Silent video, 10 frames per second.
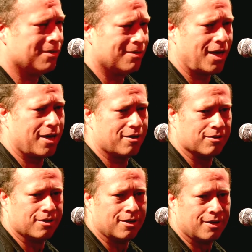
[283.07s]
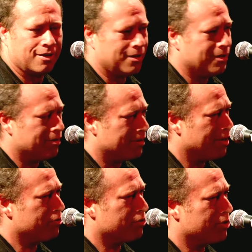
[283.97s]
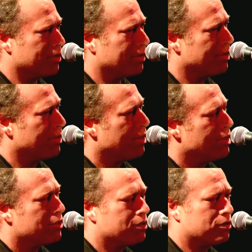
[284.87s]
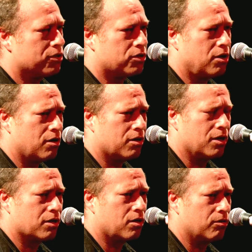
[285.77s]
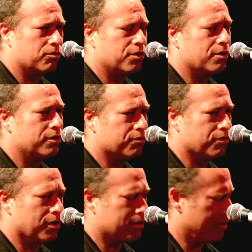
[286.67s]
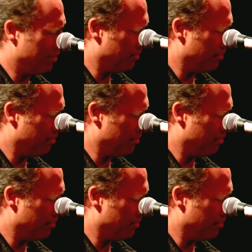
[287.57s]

Hey, interesting. So this is a song called Dirty Trucks.